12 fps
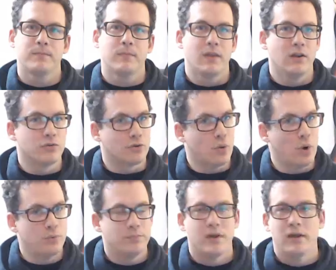Here's a quote
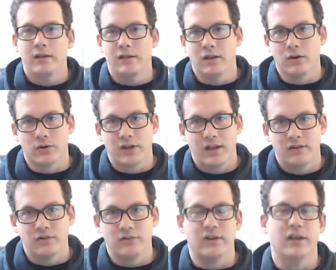Georg Cantor
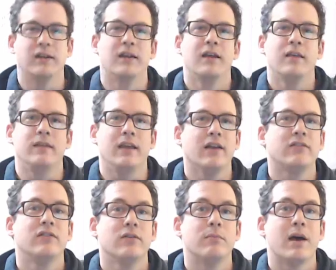said, "The essence
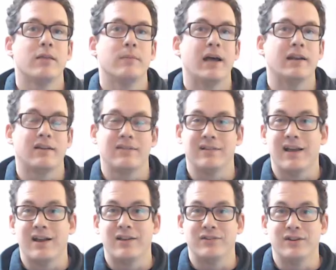of mathematics
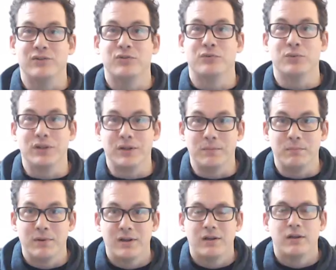lies in its freedom."
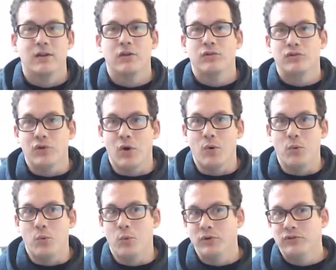So
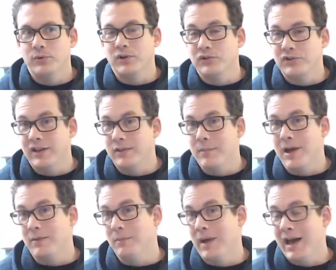once you understand the
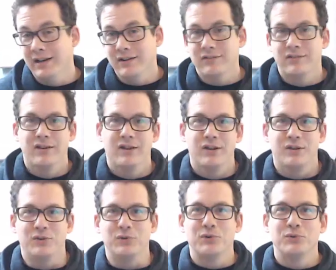mathematics,
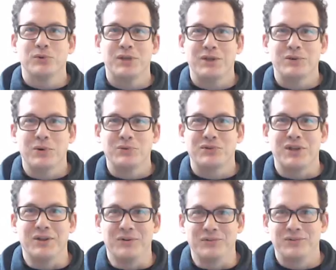you can create your own
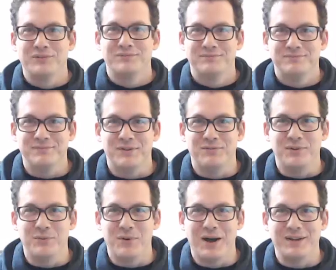scales if you
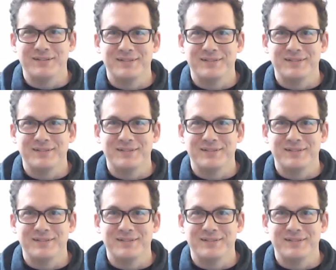want.